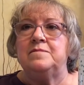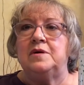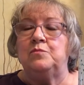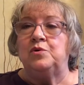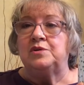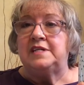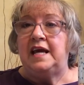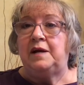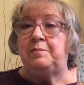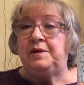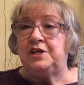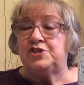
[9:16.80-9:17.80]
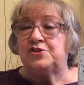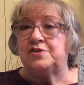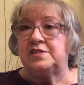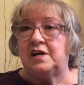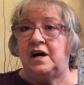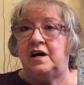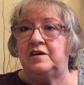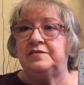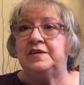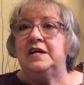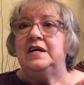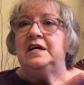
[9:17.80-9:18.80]
will take pictures of
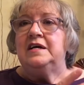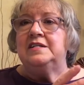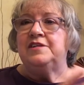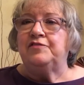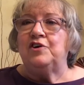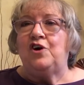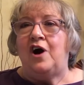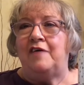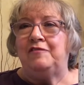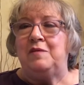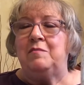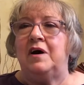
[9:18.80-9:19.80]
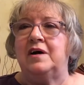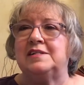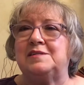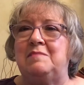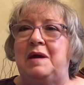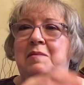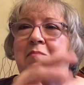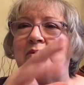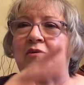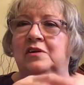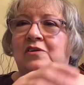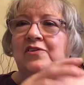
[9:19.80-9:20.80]
different coffee mugs and maybe put
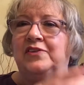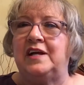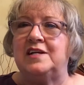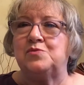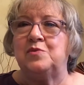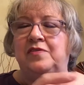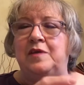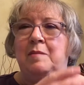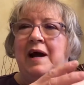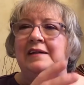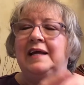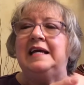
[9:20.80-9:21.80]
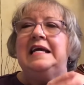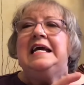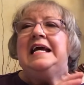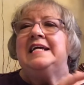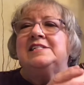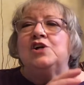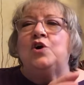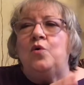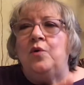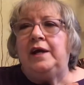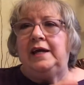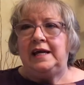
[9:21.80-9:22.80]
little things with them. It's a
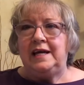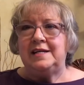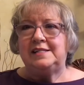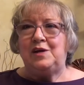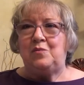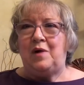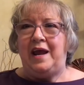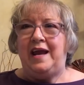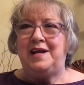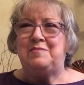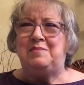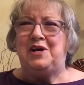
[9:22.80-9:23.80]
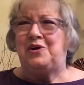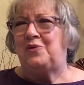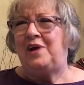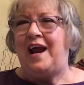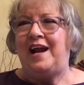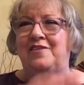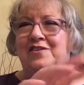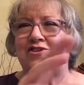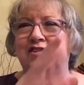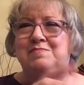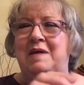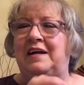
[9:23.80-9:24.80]
quick, easy way to be creative and
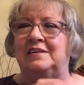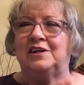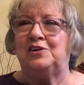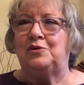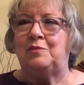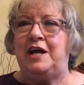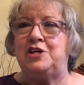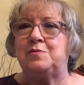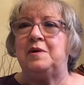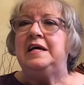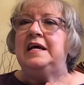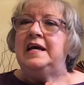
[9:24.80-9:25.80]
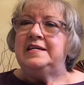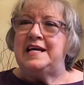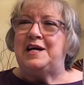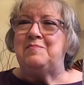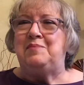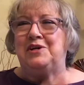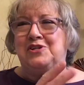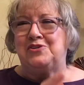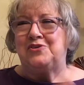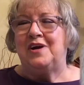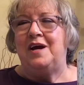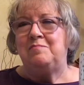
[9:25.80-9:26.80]
just make a little arrangement, take a
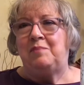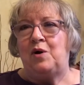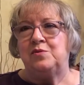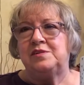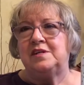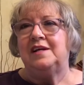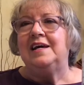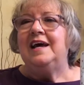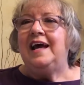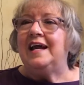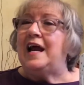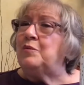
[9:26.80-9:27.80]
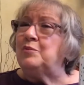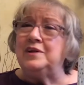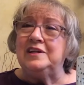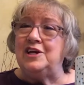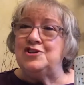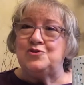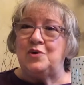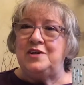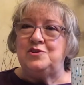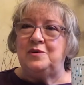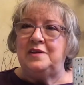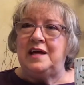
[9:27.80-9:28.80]
picture and post it. And I really enjoy
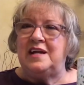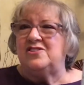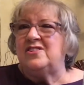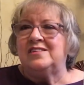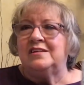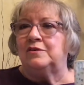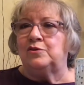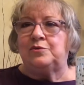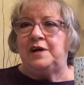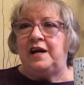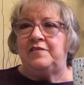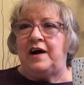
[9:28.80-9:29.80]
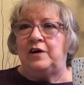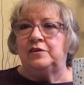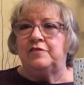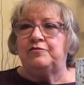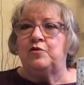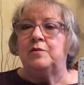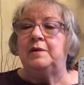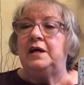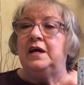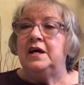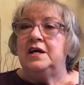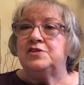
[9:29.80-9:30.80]
doing that. It's just a little creative outlet for me.
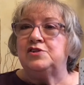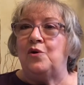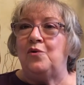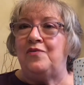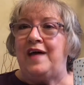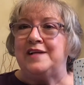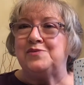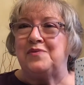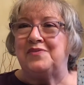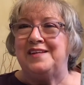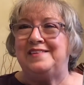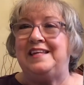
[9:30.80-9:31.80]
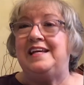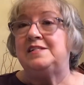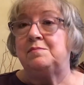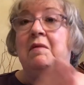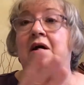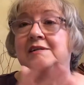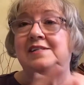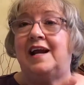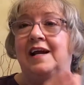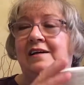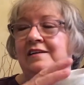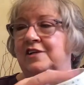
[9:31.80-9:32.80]
So that's what these mugs that I
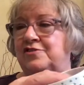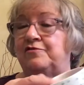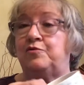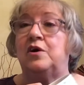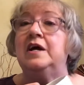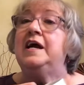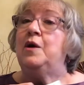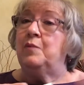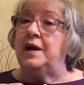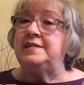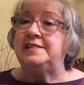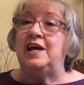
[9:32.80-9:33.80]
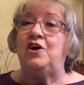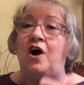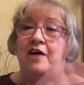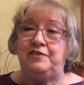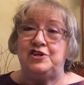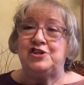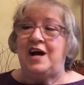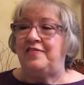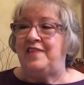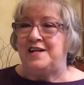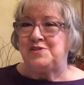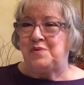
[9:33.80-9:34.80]
collect are for. And when I say coffee shop,
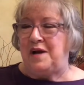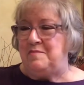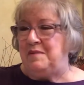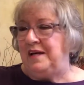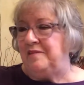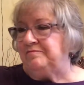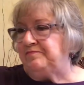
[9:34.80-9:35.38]
that's what I mean.